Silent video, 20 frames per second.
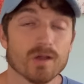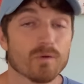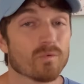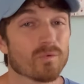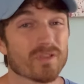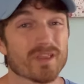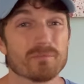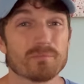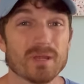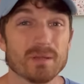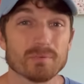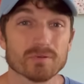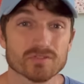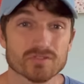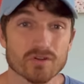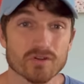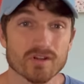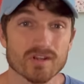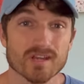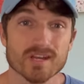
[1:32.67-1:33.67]
Well, then people
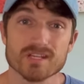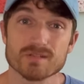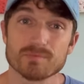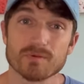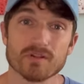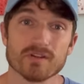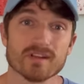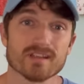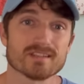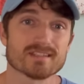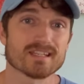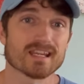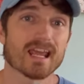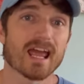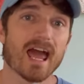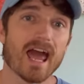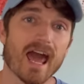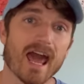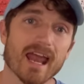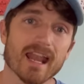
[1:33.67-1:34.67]
started experiencing
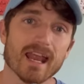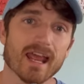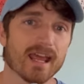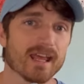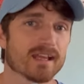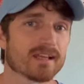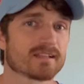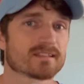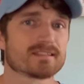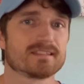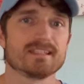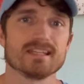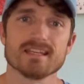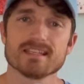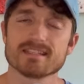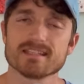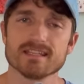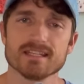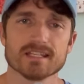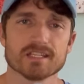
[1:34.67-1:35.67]
headaches,
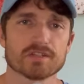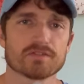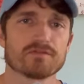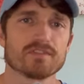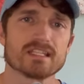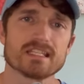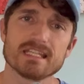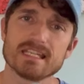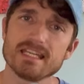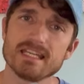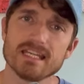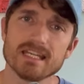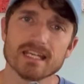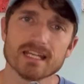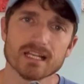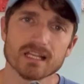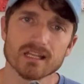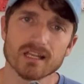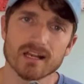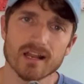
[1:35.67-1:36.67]
dizziness, fatigue,
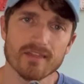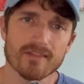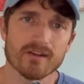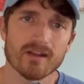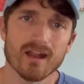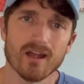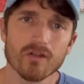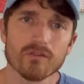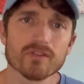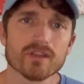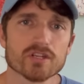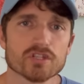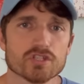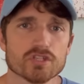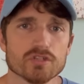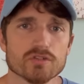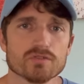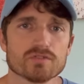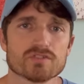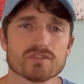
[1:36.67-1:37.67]
and a lot of other health
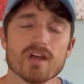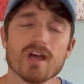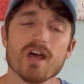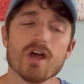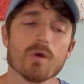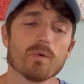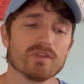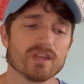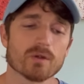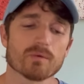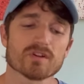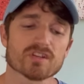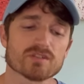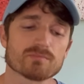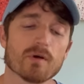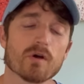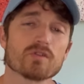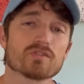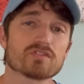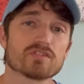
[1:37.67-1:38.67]
issues when they were
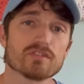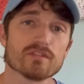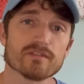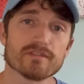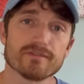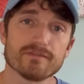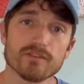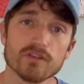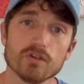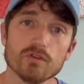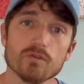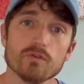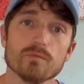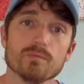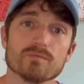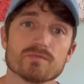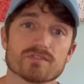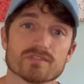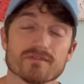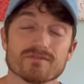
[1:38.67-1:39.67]
exposed to the
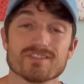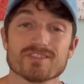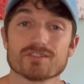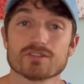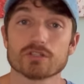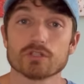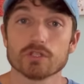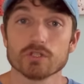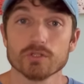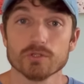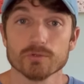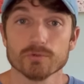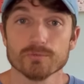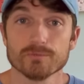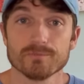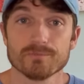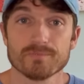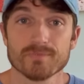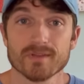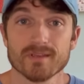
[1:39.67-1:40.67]
fumes of this glue.
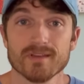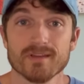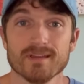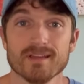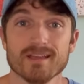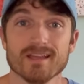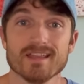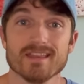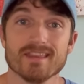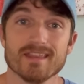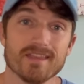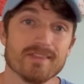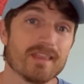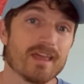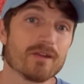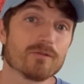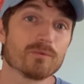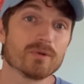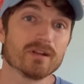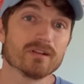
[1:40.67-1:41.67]
Then
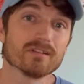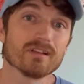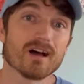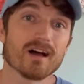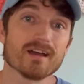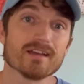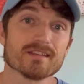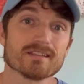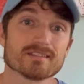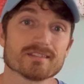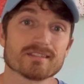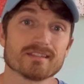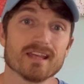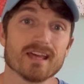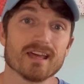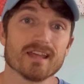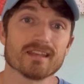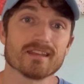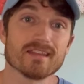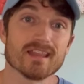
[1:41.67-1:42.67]
they realized
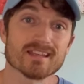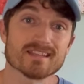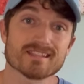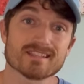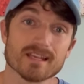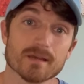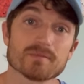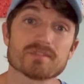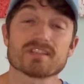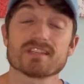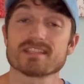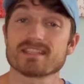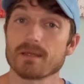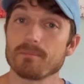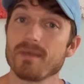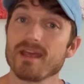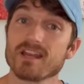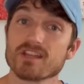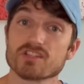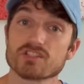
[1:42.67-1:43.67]
that that substance that
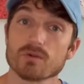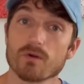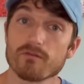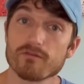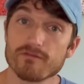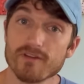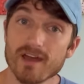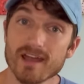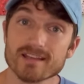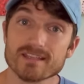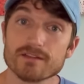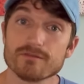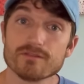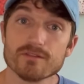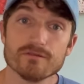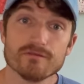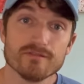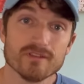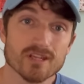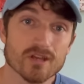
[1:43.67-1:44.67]
made it so effective, the
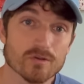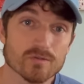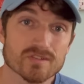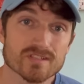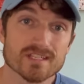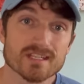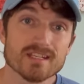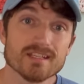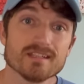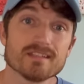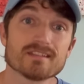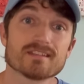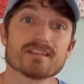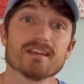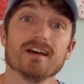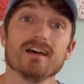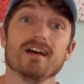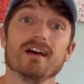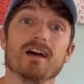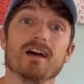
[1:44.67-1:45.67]
VOCs,
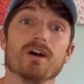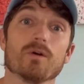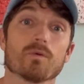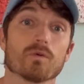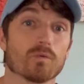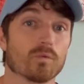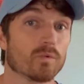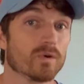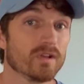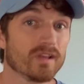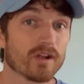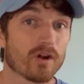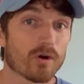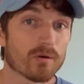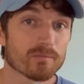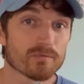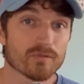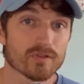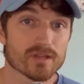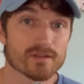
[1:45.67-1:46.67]
were really
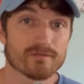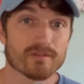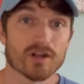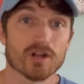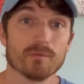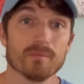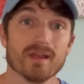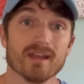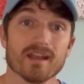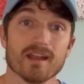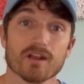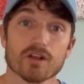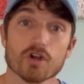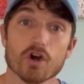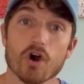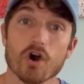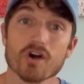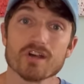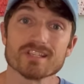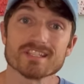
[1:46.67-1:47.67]
harmful to the environment and
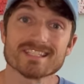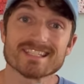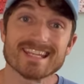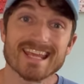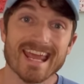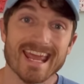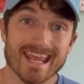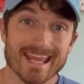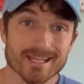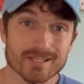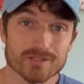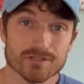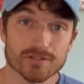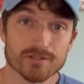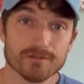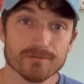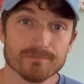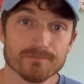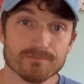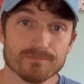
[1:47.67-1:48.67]
caused cancer.